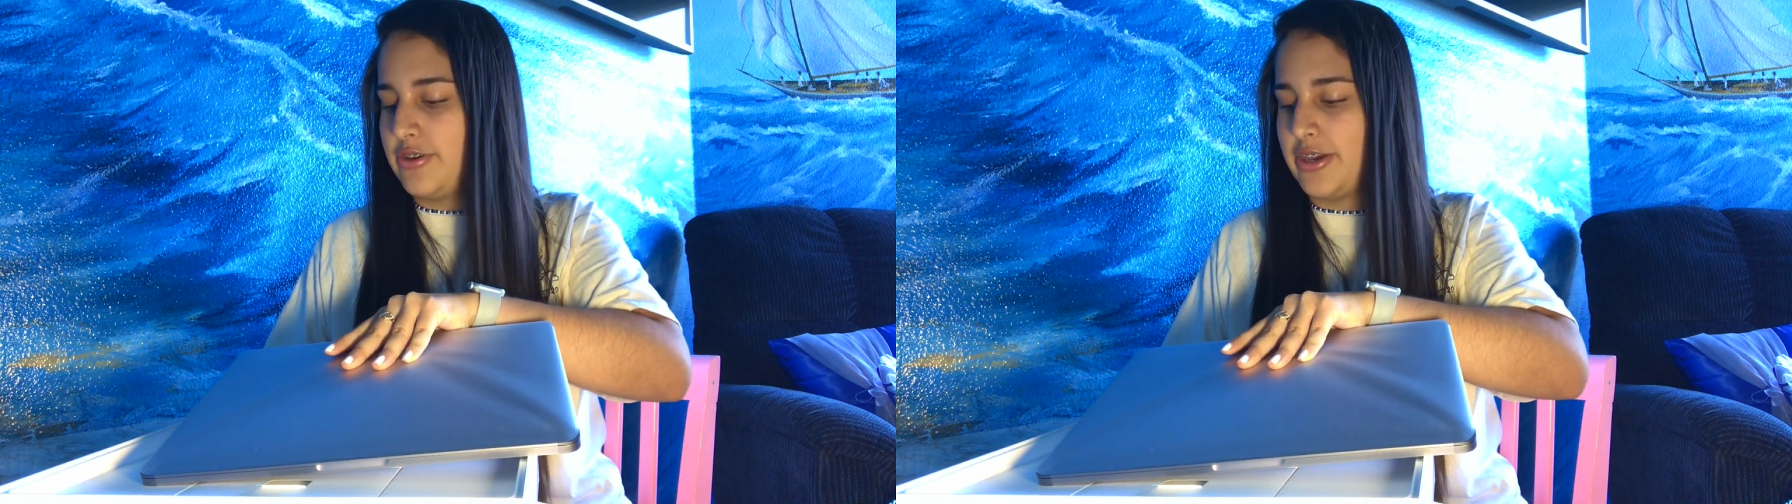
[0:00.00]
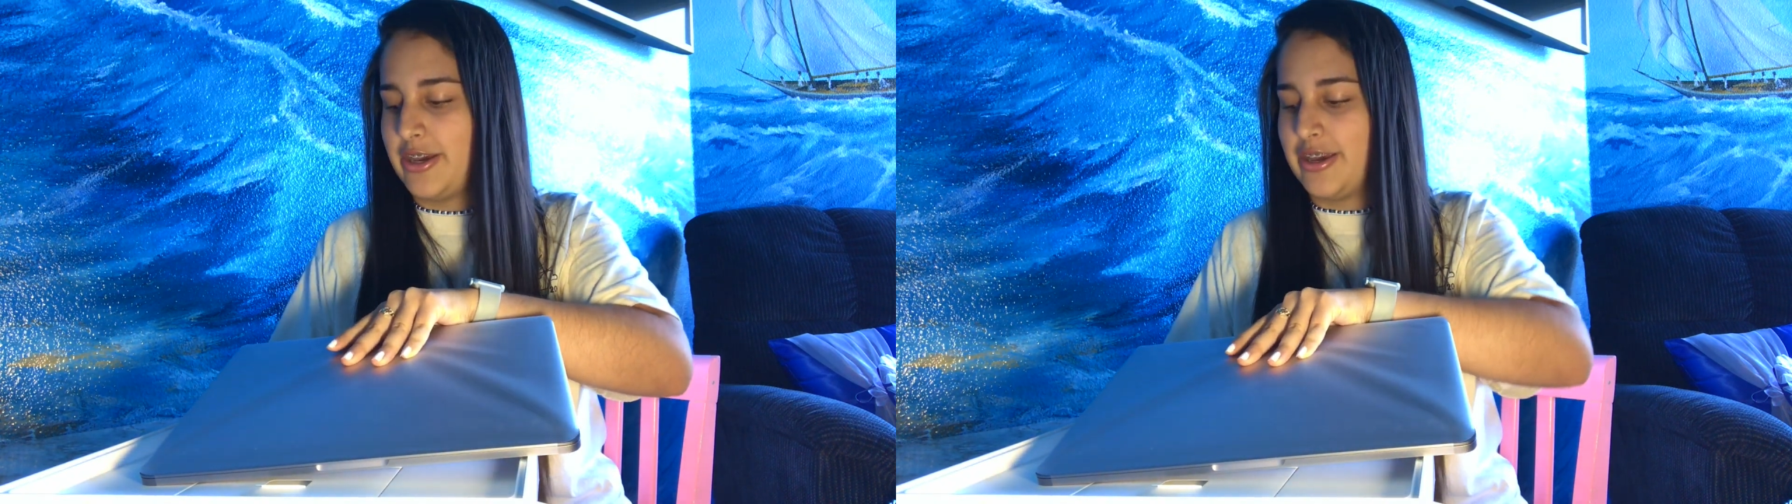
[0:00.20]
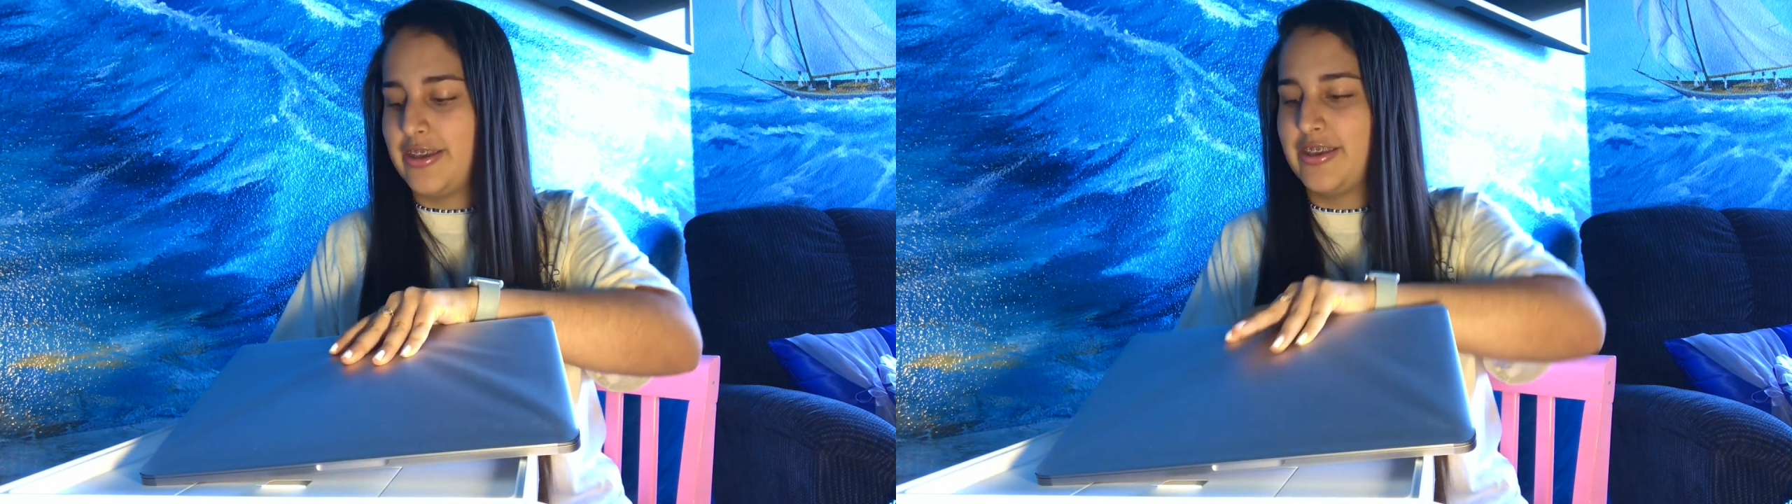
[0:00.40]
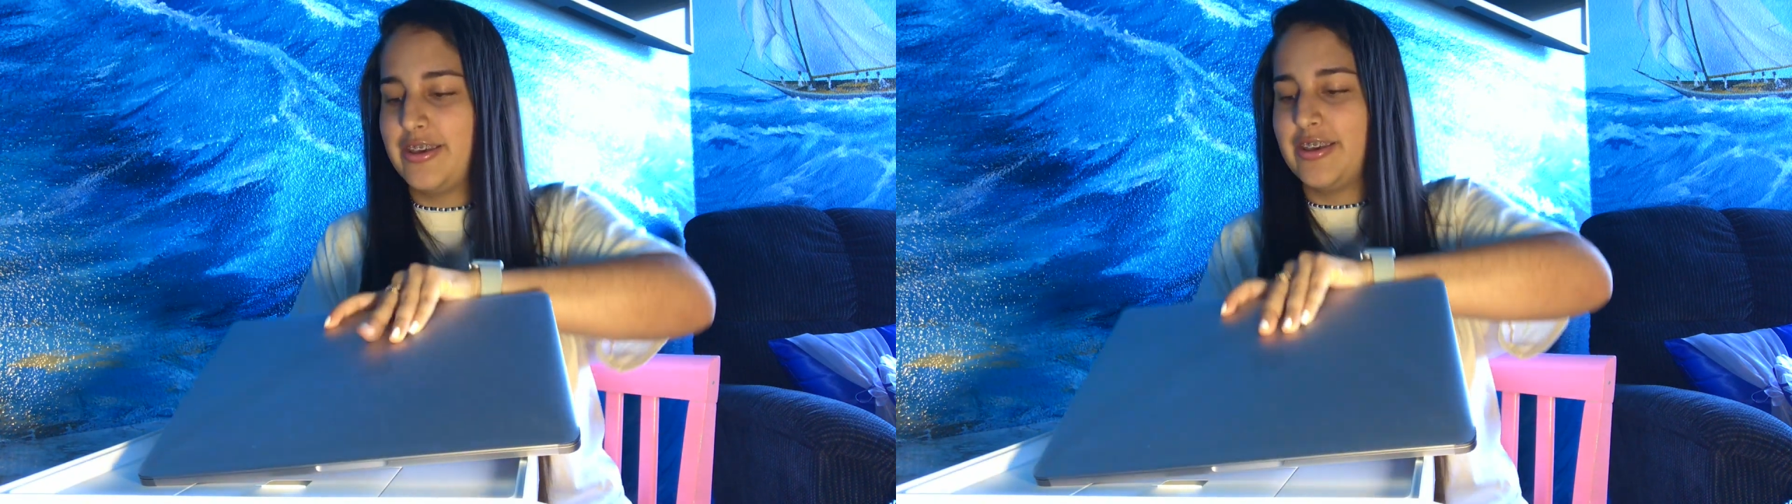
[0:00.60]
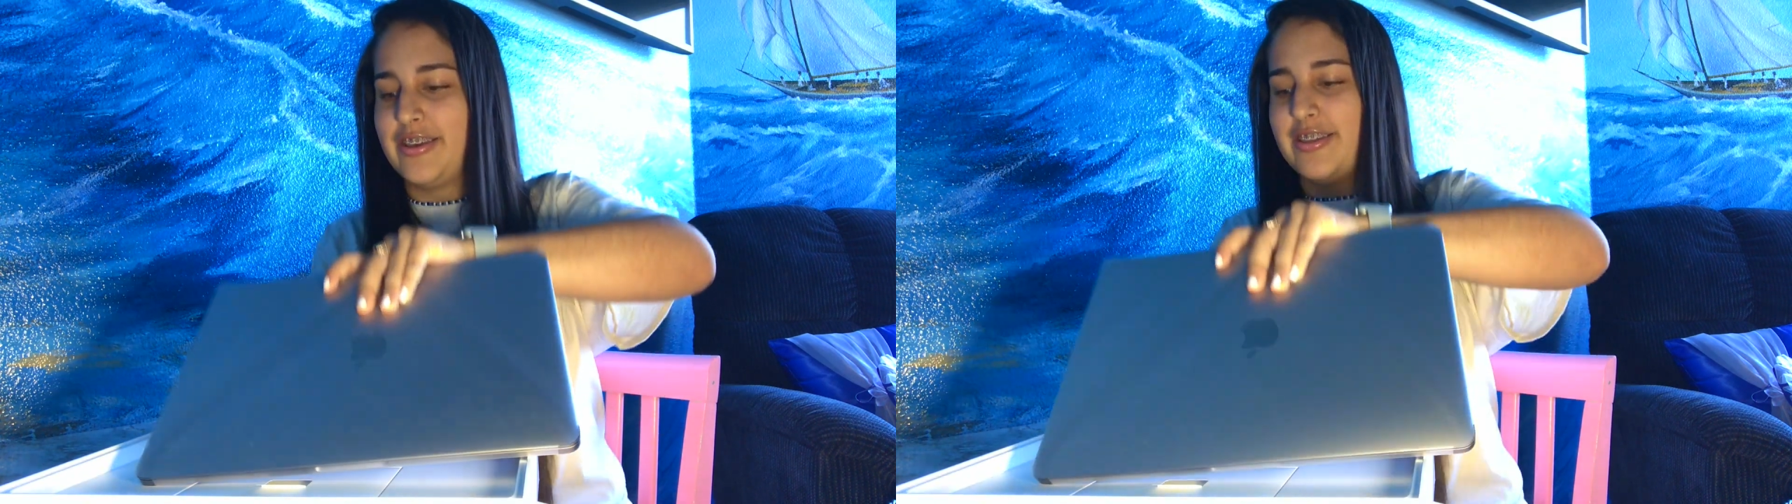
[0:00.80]
Okay.
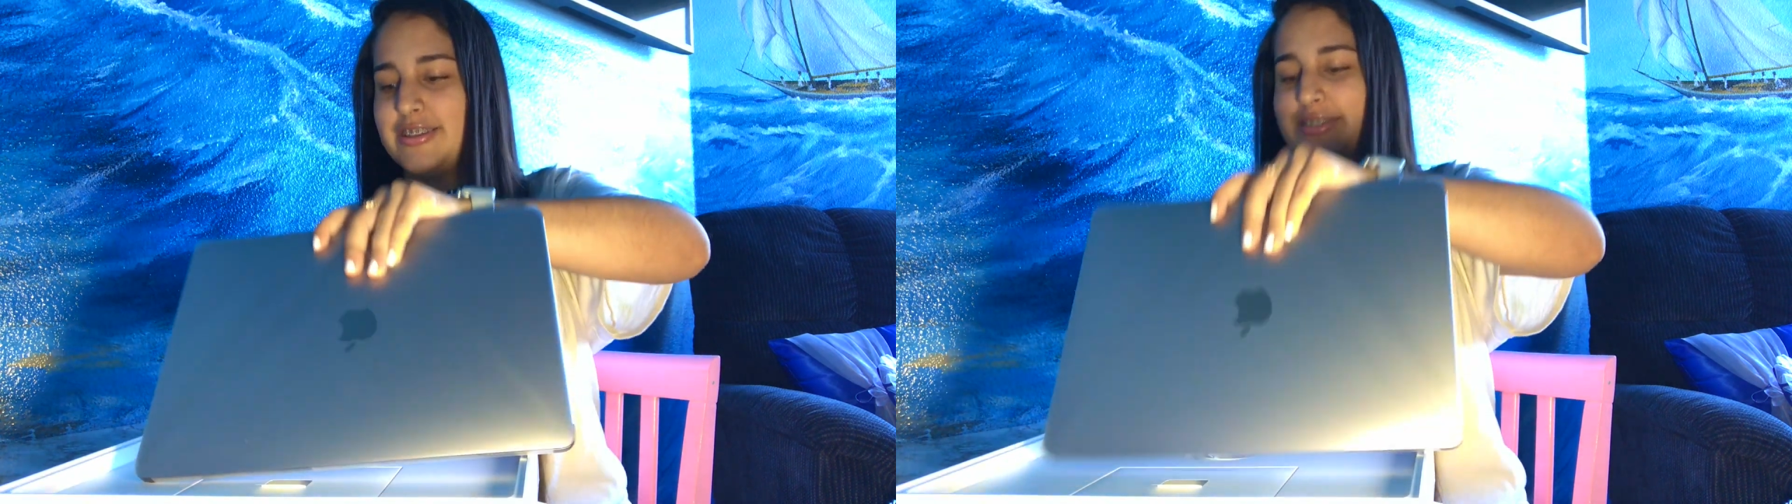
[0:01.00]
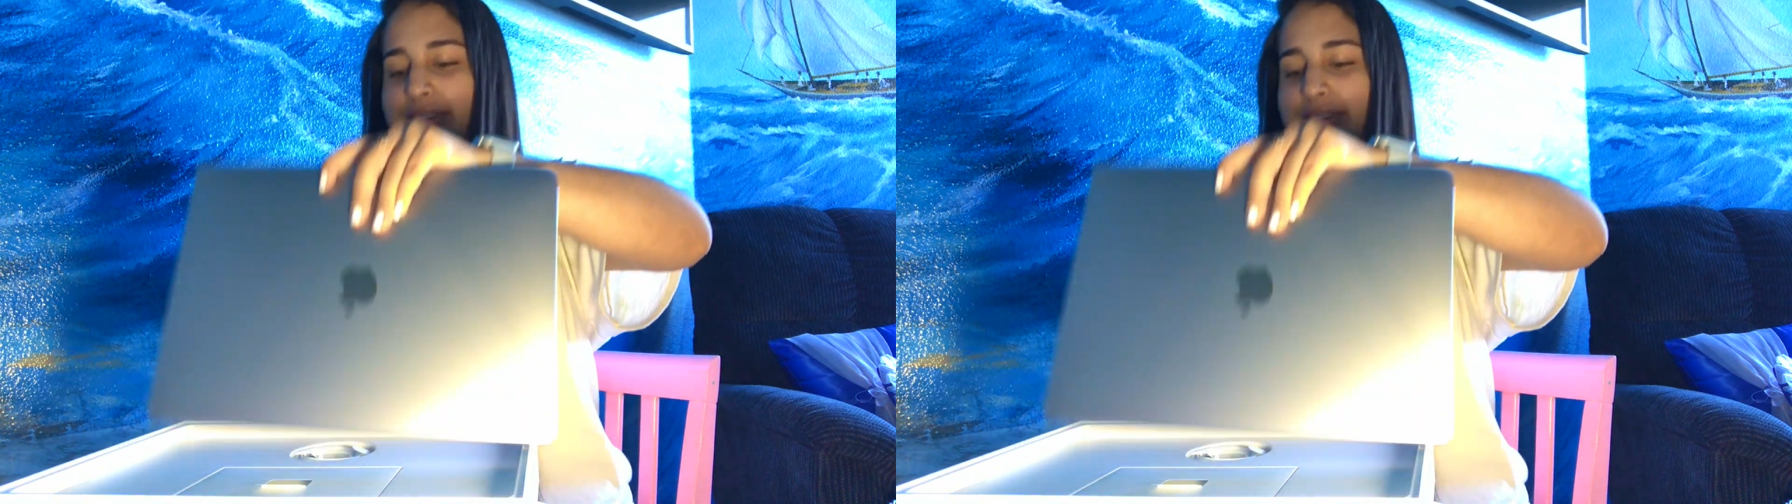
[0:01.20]
Let's